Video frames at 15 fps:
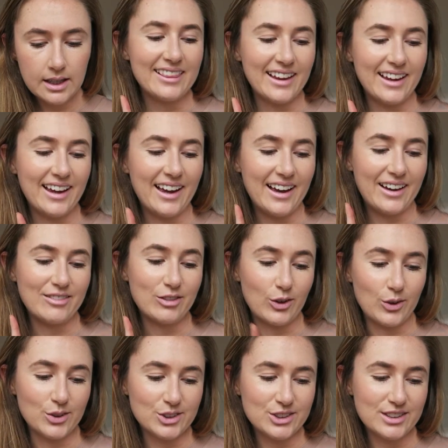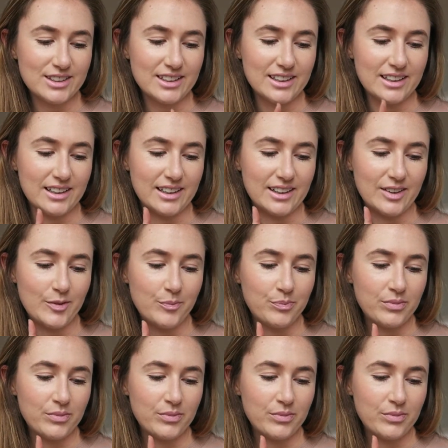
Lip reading: They have launched the